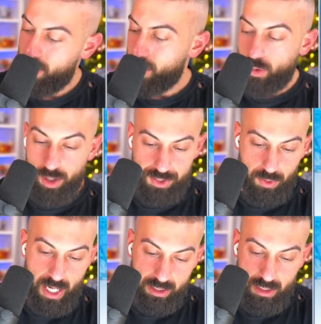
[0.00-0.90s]
you
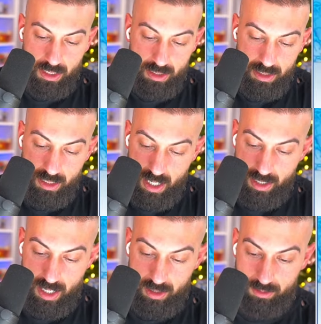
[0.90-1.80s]
also got the
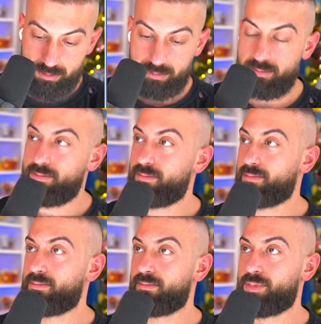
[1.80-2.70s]
non-holo.
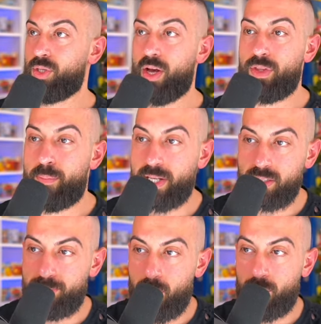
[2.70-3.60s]
So you have the
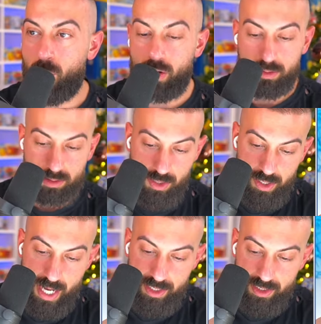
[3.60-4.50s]
best of both worlds. You
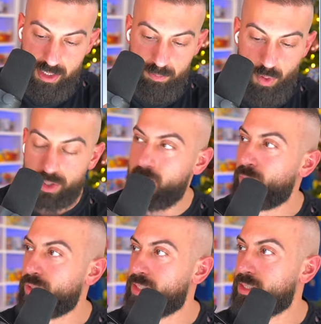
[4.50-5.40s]
can actually see both the
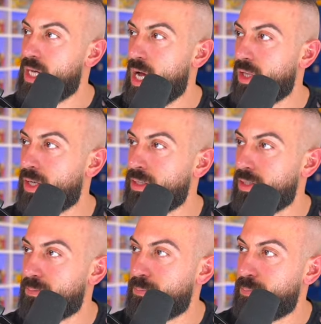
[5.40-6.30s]
differences in the holo
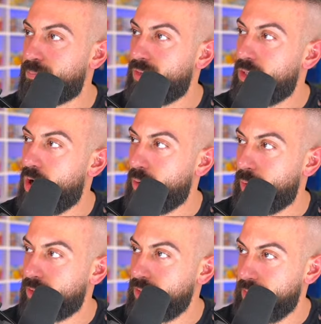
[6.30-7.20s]
in the
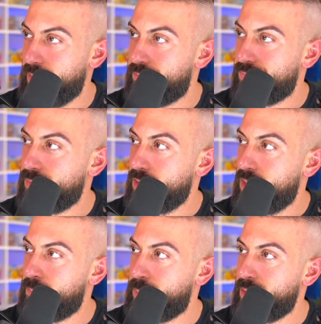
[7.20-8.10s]
artwork. Look at that.
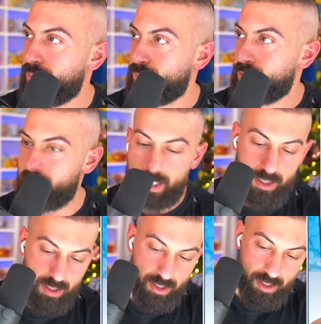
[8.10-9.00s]
A big difference
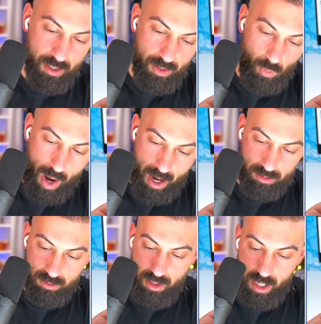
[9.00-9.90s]
there. Wow.
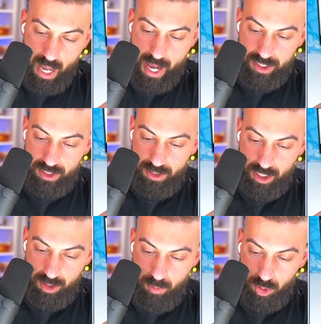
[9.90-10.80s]
Actually, you can
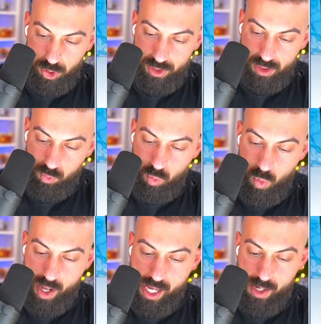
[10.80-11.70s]
tell the Moltres is
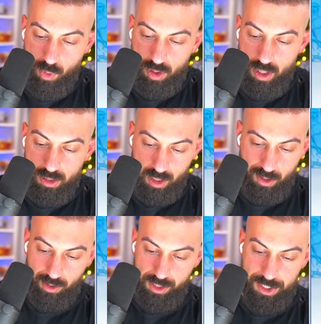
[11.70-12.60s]
way more... The
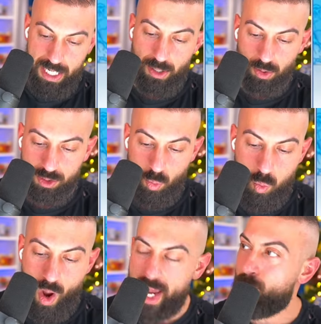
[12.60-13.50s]
card in general is
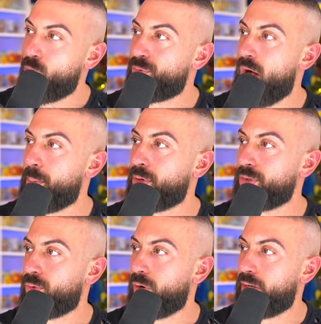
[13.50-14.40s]
way more vibrant
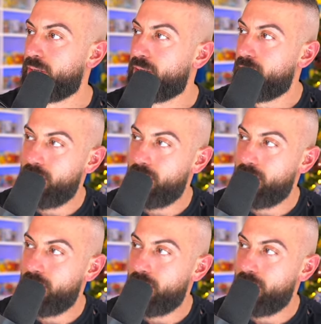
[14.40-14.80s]
on the right.